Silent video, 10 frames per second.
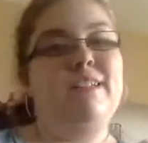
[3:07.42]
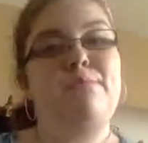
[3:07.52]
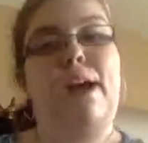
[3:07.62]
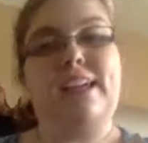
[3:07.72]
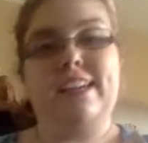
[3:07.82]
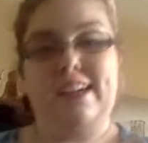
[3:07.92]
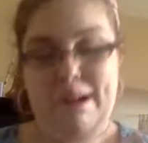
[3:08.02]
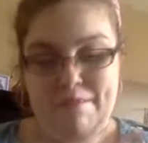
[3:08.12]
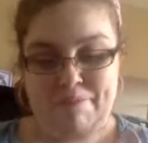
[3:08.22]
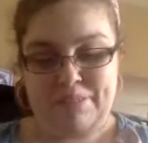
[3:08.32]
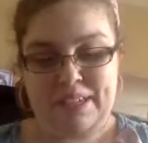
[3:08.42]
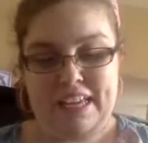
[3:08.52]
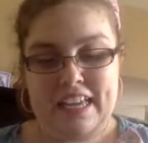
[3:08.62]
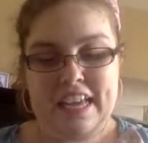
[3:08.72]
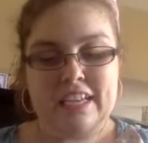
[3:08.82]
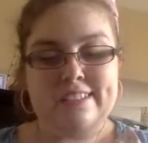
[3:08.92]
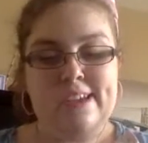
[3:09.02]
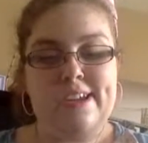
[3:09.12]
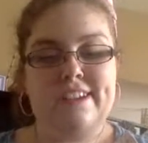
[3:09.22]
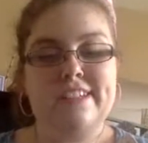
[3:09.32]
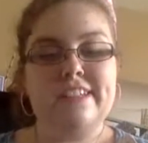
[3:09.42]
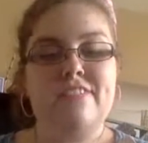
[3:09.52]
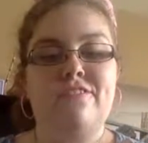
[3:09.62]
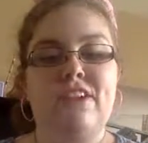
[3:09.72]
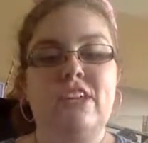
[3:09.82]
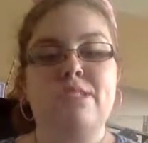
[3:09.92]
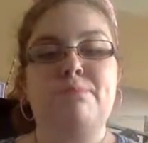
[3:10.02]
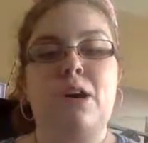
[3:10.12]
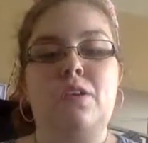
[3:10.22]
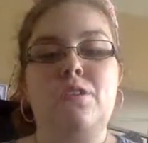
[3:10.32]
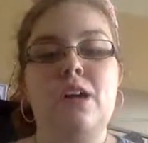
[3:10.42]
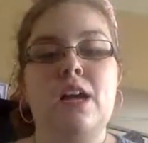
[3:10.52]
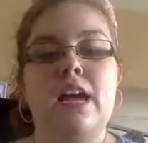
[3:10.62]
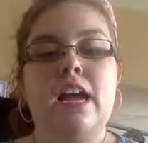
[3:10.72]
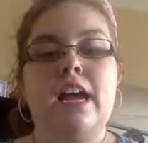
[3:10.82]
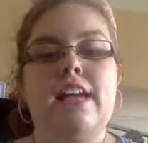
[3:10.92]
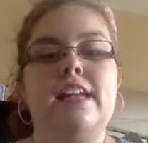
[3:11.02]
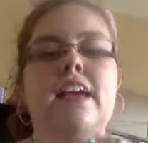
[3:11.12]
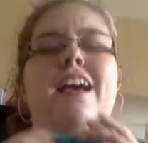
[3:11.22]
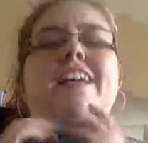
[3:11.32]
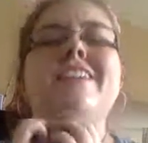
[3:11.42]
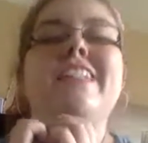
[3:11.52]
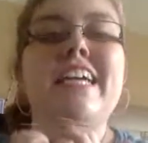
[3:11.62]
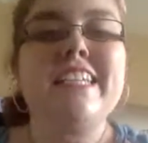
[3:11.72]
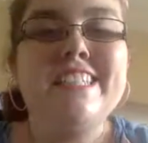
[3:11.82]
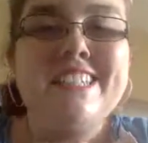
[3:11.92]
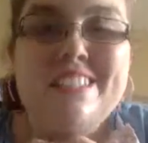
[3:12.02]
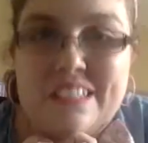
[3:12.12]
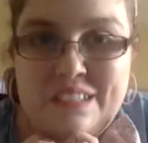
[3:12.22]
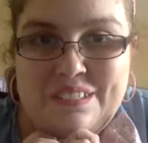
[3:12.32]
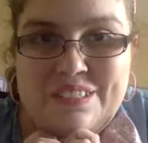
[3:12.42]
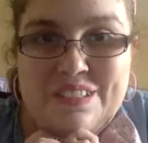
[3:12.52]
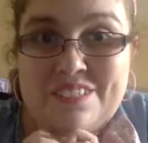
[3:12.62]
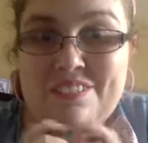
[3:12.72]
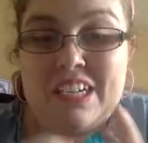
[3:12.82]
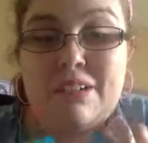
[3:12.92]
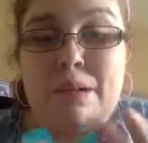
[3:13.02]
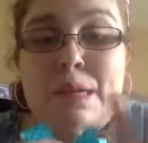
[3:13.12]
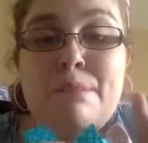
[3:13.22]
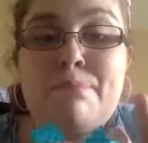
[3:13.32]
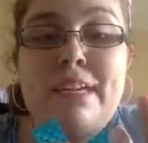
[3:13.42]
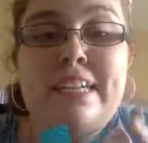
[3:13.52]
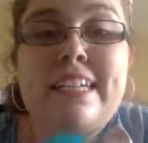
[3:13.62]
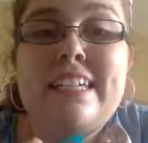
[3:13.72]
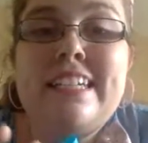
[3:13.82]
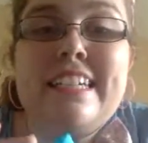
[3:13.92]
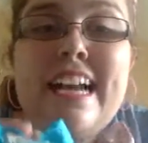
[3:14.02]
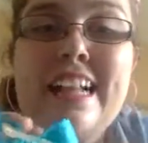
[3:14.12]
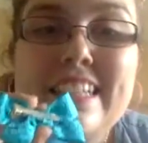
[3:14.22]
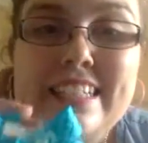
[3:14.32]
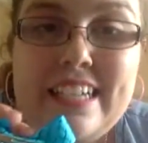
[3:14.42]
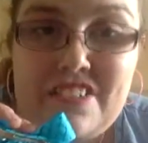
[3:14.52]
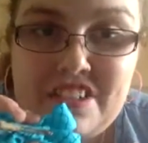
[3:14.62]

there. So here is the first bow. And thank you for making it an alligator clip.